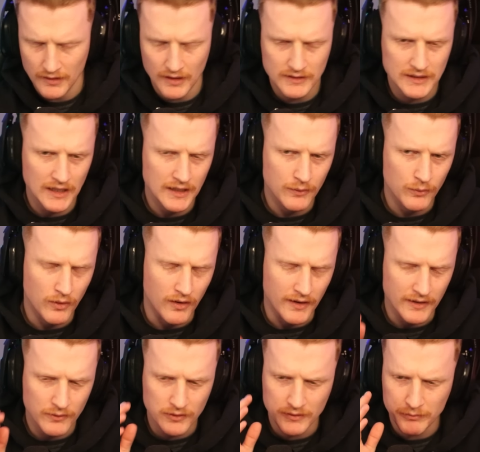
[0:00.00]
I'll tell you
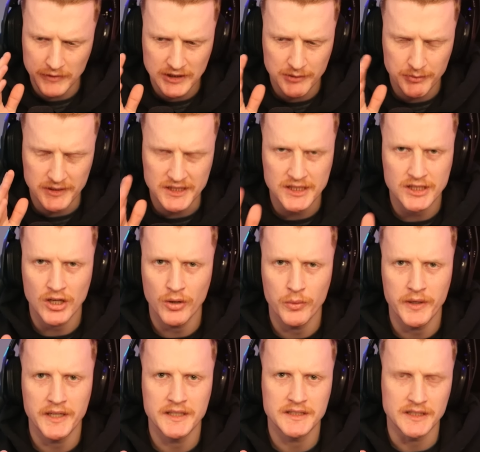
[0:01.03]
what, it must have been
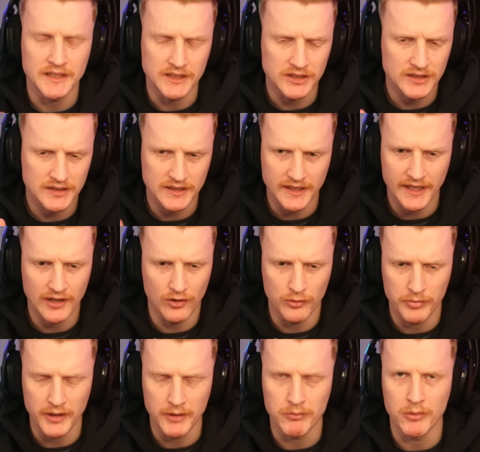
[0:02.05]
so easy just to
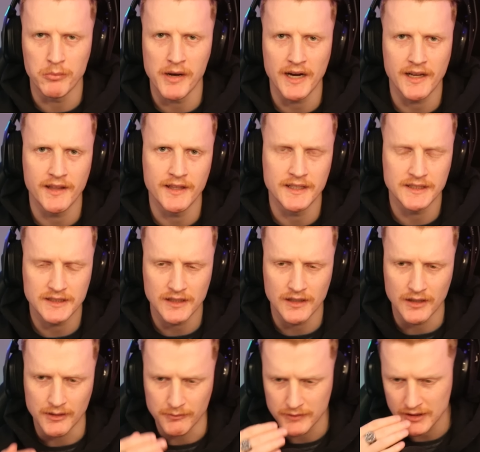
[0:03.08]
kill people back in these
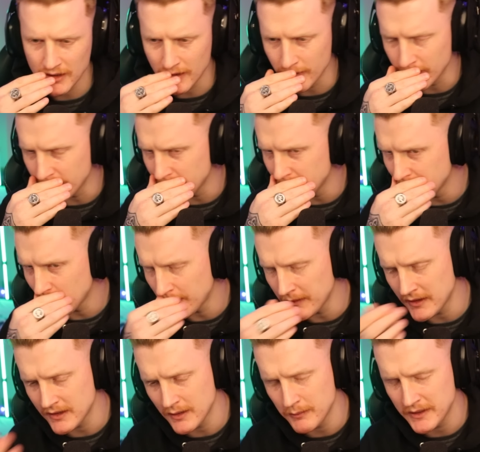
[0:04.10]
times, you know what I mean? I
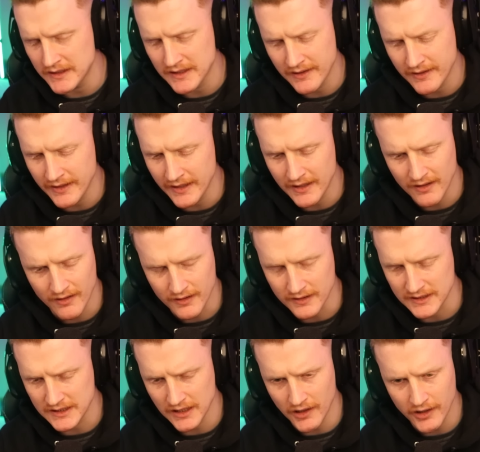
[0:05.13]
mean, I don't mean to think like
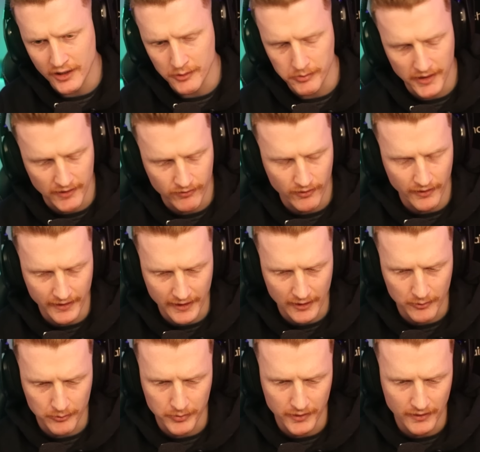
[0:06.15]
a psychopath right
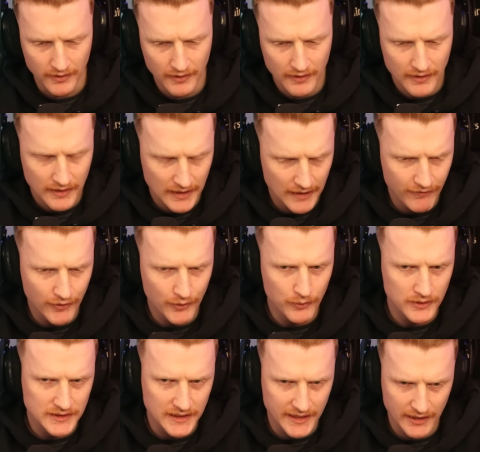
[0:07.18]
now, but if you
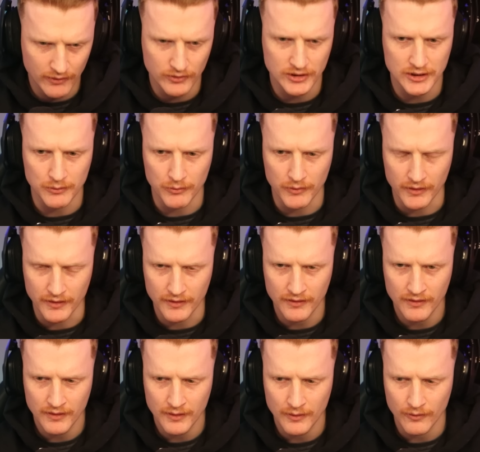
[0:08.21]
were to kill
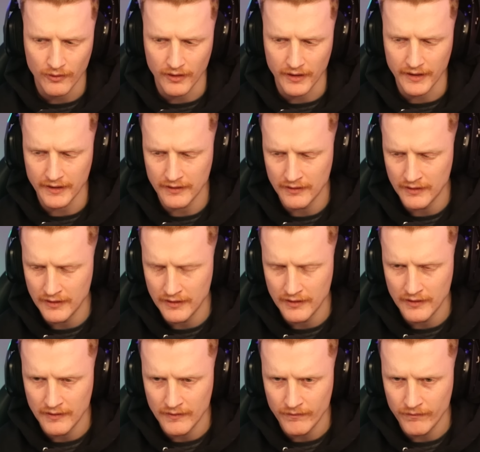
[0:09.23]
someone, right,
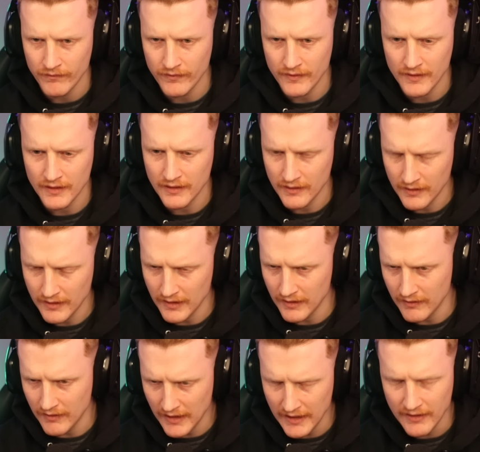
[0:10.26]

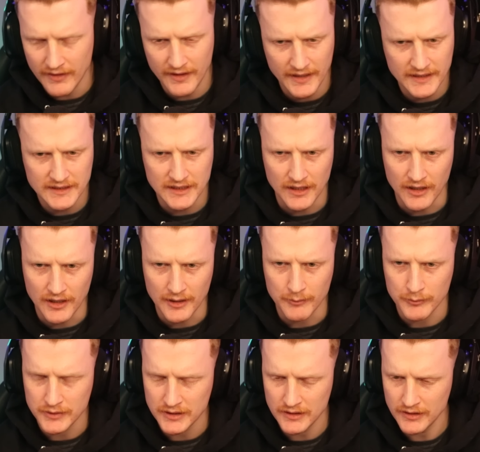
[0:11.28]
in these
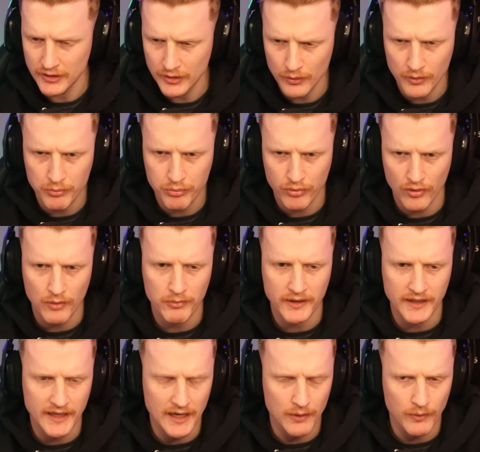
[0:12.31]
times, you would
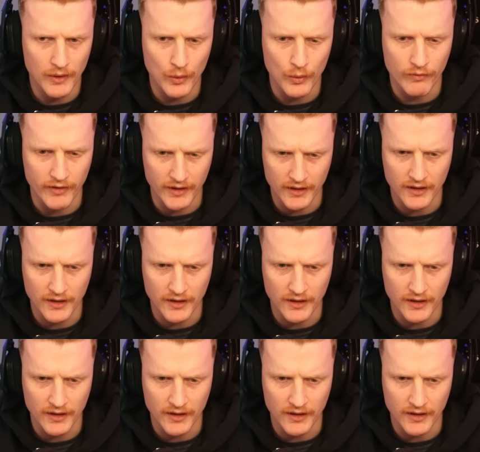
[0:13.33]
probably get away with it